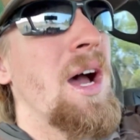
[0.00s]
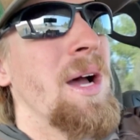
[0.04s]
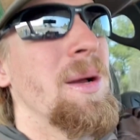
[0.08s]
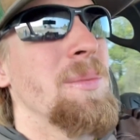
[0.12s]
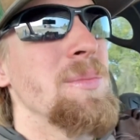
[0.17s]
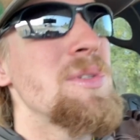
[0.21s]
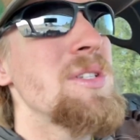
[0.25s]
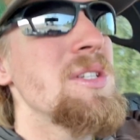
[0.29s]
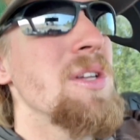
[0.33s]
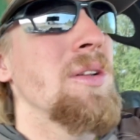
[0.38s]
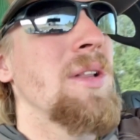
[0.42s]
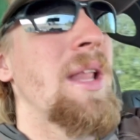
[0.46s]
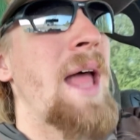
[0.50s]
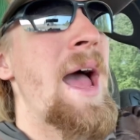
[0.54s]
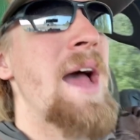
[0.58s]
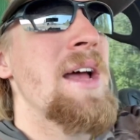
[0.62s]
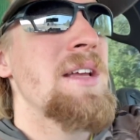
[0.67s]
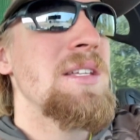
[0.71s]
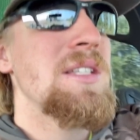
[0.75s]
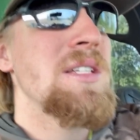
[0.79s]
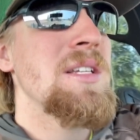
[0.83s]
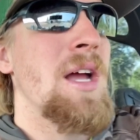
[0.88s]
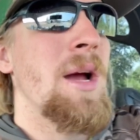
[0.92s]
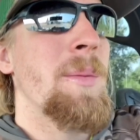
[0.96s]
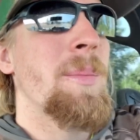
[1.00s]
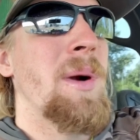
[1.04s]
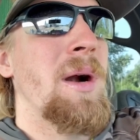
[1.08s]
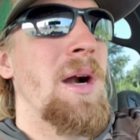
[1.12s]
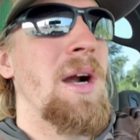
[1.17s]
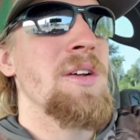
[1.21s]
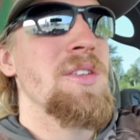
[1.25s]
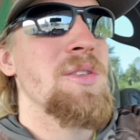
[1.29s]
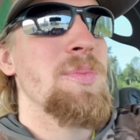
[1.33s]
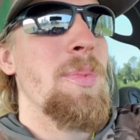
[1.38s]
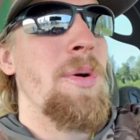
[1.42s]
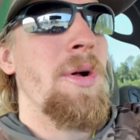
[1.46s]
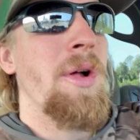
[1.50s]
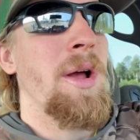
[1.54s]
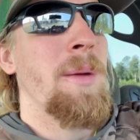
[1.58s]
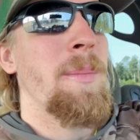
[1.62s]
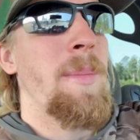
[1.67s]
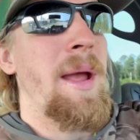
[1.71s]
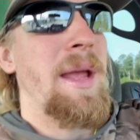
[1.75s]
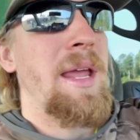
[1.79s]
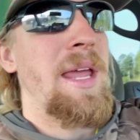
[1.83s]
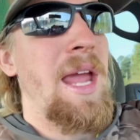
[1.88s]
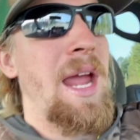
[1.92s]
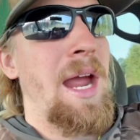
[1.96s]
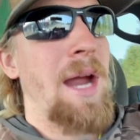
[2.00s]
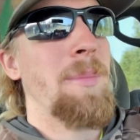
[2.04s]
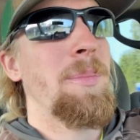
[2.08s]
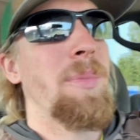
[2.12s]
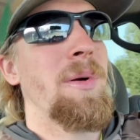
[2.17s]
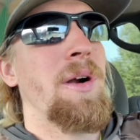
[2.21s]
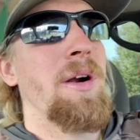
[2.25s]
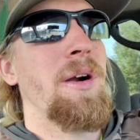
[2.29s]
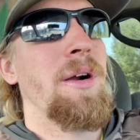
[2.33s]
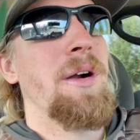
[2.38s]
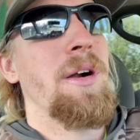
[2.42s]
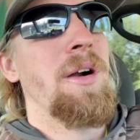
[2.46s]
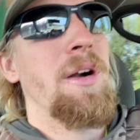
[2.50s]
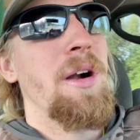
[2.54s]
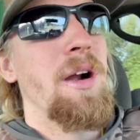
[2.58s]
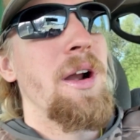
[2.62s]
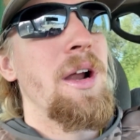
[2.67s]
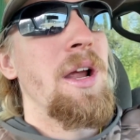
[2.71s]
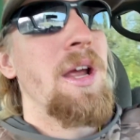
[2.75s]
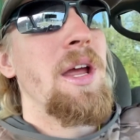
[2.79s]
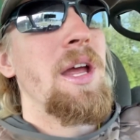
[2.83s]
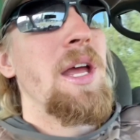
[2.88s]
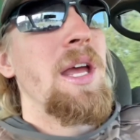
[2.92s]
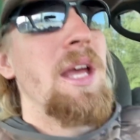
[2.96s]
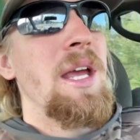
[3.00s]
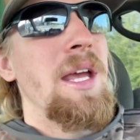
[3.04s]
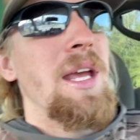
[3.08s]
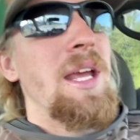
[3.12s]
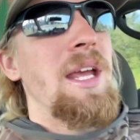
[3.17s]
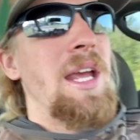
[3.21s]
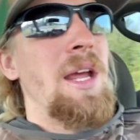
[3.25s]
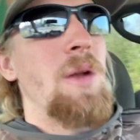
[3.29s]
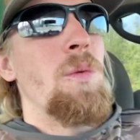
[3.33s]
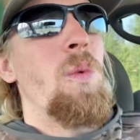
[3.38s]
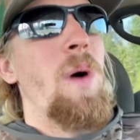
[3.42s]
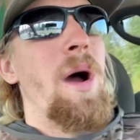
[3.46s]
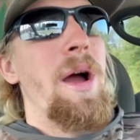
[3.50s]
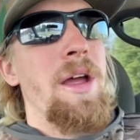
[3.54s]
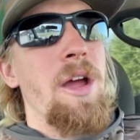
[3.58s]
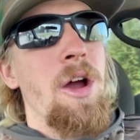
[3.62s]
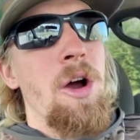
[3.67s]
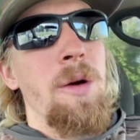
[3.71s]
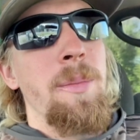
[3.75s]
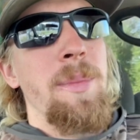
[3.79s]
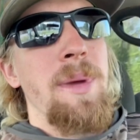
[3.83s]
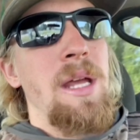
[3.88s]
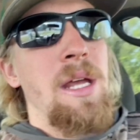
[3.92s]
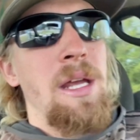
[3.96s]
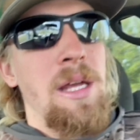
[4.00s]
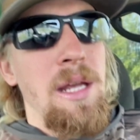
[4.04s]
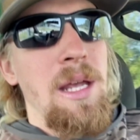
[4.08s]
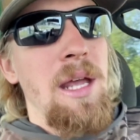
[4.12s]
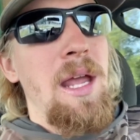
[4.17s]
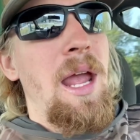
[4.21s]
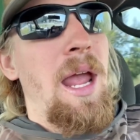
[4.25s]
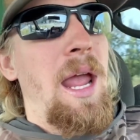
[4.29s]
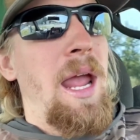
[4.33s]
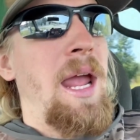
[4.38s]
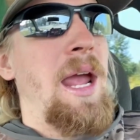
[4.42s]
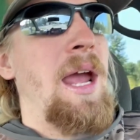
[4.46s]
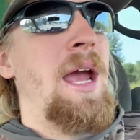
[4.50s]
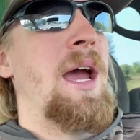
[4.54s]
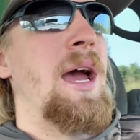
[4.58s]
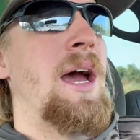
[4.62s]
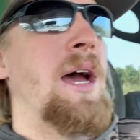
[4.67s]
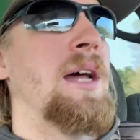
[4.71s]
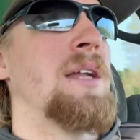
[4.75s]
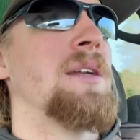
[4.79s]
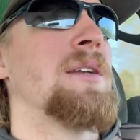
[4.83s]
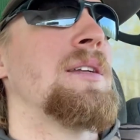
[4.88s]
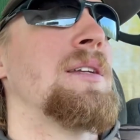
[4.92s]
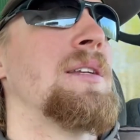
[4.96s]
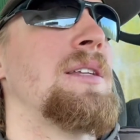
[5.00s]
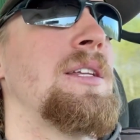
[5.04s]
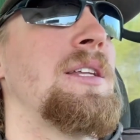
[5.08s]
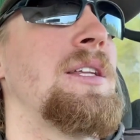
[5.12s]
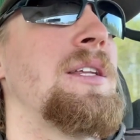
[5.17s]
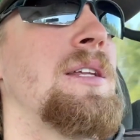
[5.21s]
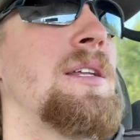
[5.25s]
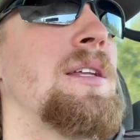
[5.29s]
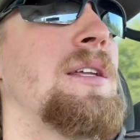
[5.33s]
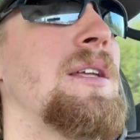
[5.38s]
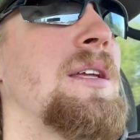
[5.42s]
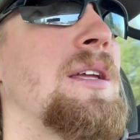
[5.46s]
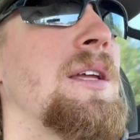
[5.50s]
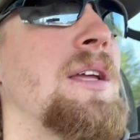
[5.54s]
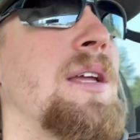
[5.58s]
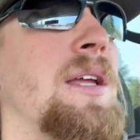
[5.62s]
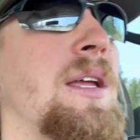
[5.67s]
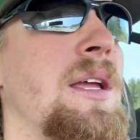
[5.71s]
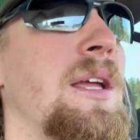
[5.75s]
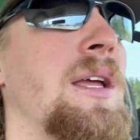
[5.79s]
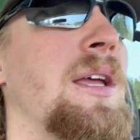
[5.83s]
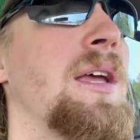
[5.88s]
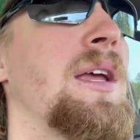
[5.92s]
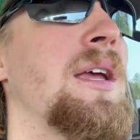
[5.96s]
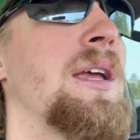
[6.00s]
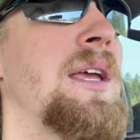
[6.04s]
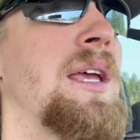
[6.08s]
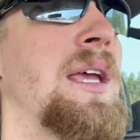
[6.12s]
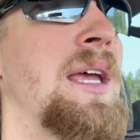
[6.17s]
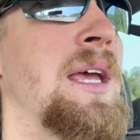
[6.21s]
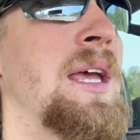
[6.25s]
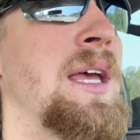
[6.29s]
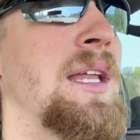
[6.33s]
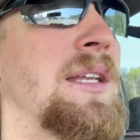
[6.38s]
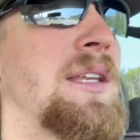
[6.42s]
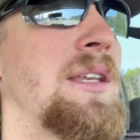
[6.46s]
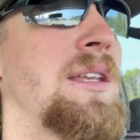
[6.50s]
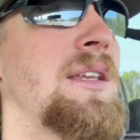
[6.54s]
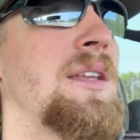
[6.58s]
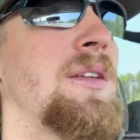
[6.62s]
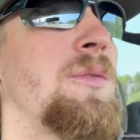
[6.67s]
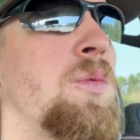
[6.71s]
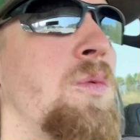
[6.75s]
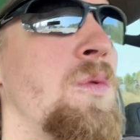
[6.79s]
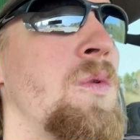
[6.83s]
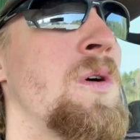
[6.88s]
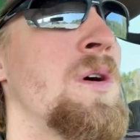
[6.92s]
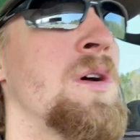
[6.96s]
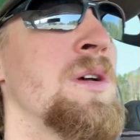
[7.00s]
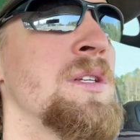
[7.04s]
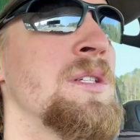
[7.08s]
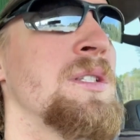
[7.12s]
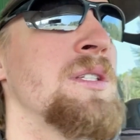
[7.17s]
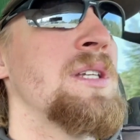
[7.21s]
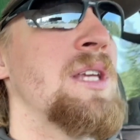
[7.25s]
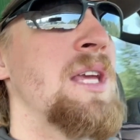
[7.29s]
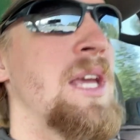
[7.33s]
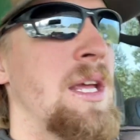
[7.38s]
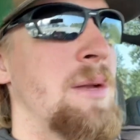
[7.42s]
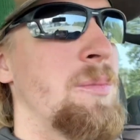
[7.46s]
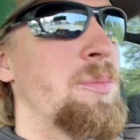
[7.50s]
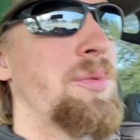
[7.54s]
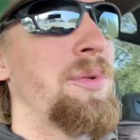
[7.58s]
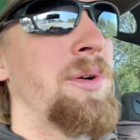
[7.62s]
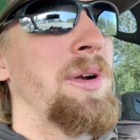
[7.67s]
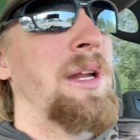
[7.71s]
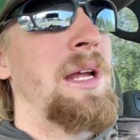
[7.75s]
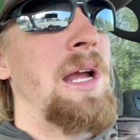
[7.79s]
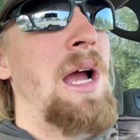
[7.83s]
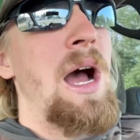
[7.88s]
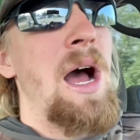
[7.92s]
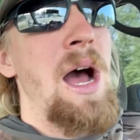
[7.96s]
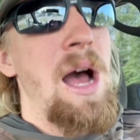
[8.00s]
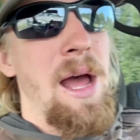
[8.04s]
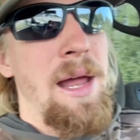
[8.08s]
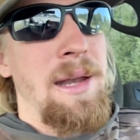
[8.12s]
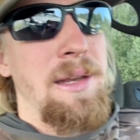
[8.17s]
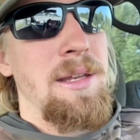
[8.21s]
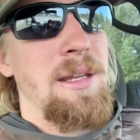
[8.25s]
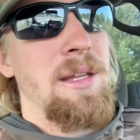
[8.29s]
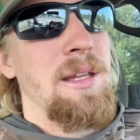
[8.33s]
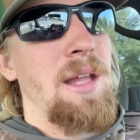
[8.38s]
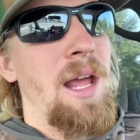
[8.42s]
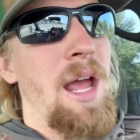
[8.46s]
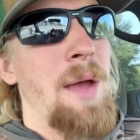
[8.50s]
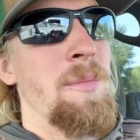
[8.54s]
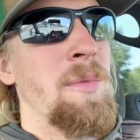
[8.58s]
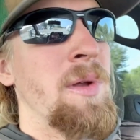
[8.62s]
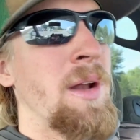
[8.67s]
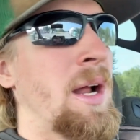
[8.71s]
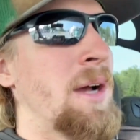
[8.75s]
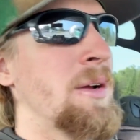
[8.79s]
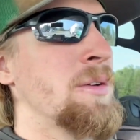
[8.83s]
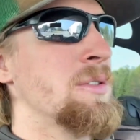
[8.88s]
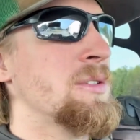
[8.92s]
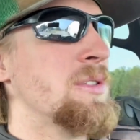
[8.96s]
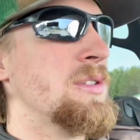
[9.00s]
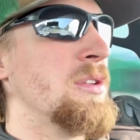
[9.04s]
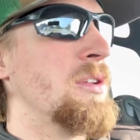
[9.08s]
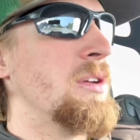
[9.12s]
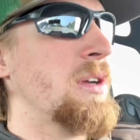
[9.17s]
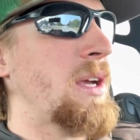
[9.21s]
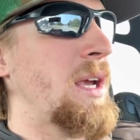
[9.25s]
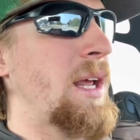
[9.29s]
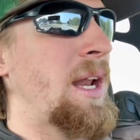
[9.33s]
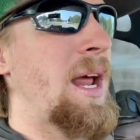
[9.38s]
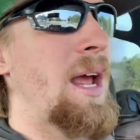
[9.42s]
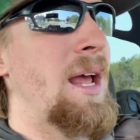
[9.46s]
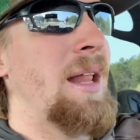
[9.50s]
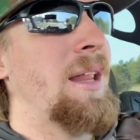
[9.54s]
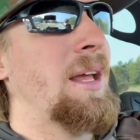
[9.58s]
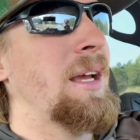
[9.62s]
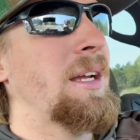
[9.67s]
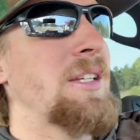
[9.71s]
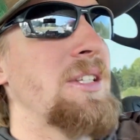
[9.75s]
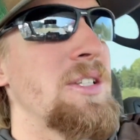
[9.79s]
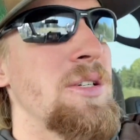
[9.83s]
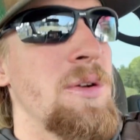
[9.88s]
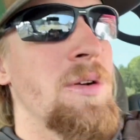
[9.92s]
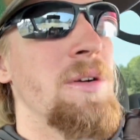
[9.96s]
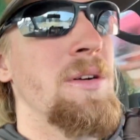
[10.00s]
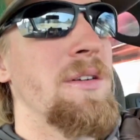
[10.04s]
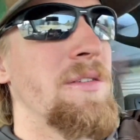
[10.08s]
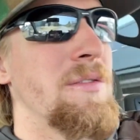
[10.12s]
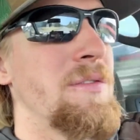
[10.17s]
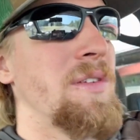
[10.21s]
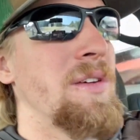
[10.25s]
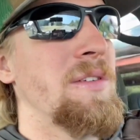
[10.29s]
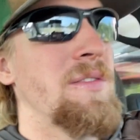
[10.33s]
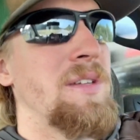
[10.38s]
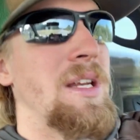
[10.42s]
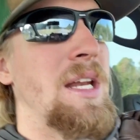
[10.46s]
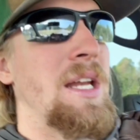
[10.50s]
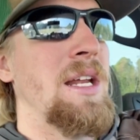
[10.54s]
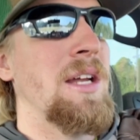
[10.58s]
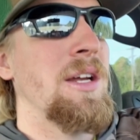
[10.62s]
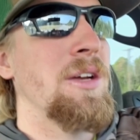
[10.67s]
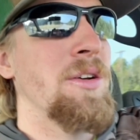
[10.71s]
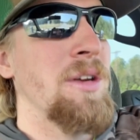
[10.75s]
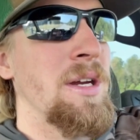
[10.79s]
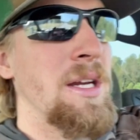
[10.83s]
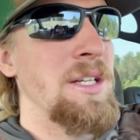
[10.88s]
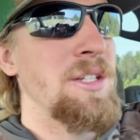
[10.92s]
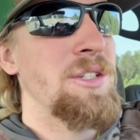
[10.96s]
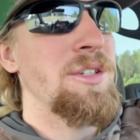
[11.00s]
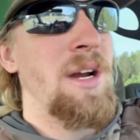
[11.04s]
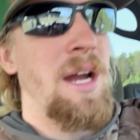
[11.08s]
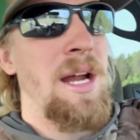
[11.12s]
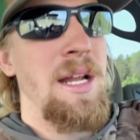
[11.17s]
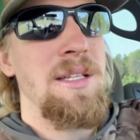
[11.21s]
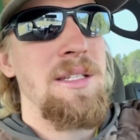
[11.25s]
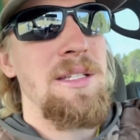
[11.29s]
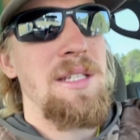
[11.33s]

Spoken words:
So last summer I was pulling my camper in Wyoming, and it was getting pretty hot. I mean, I was looking at like 250 degree trans